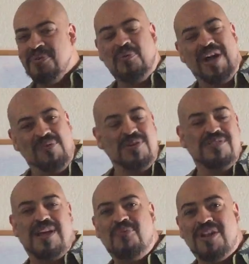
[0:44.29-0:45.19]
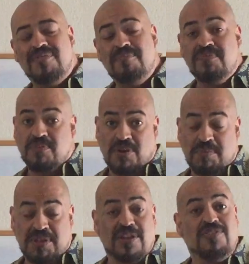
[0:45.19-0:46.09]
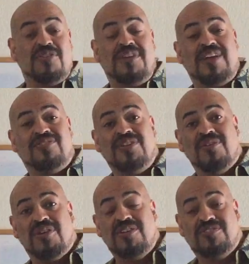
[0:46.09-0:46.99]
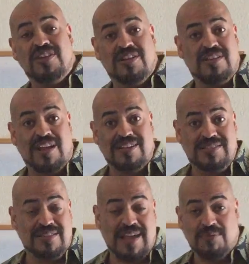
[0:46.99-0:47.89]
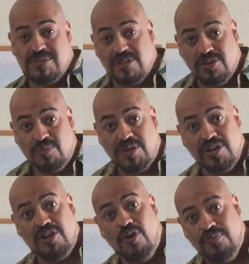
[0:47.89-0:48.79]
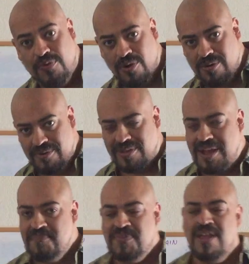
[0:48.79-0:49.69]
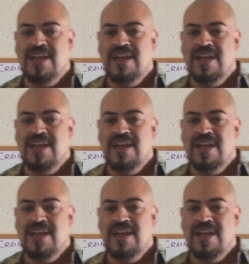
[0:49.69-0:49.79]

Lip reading: Well, why wasn't that one of them? Well, because our test theories didn't tell us that that was a good one to go for. Okay?